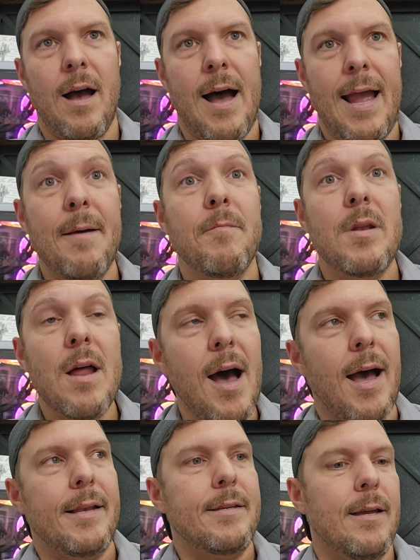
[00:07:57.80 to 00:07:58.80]
I am
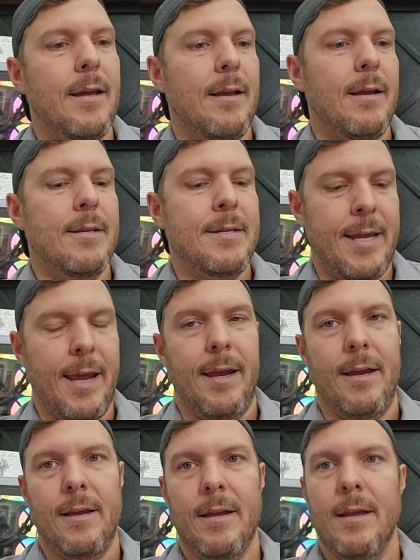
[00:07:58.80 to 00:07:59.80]
not
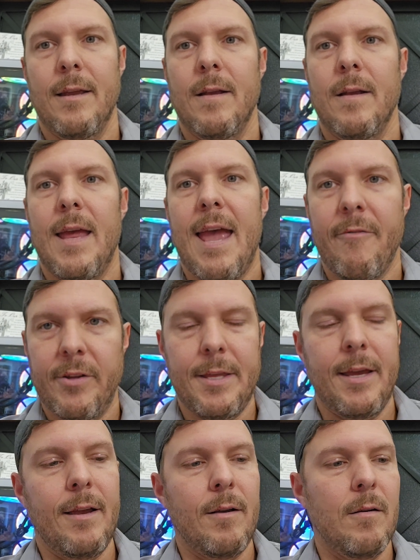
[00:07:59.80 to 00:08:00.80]
saying
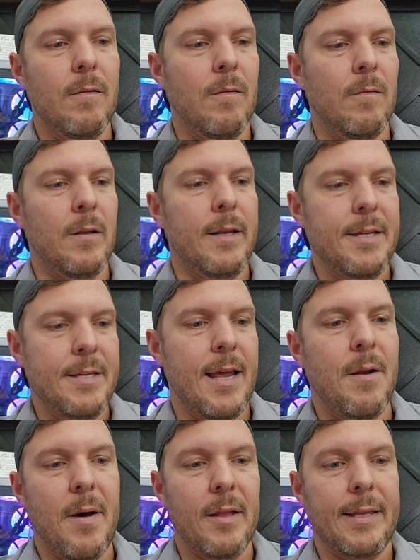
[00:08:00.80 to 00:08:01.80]
everything that he
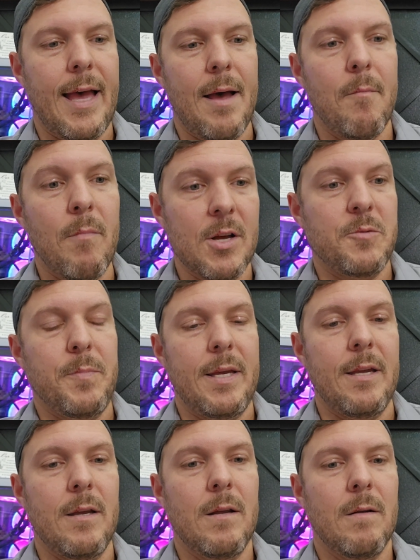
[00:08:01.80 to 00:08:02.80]
said about that must
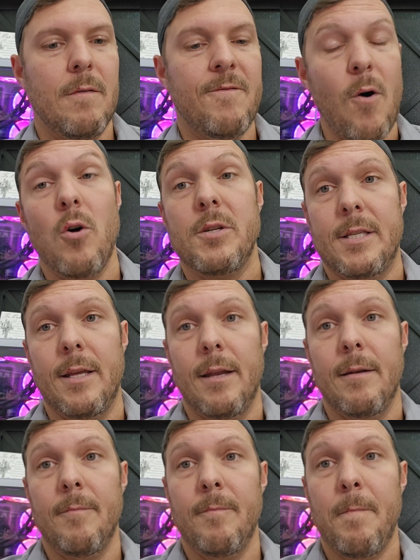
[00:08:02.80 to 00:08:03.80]
be false then.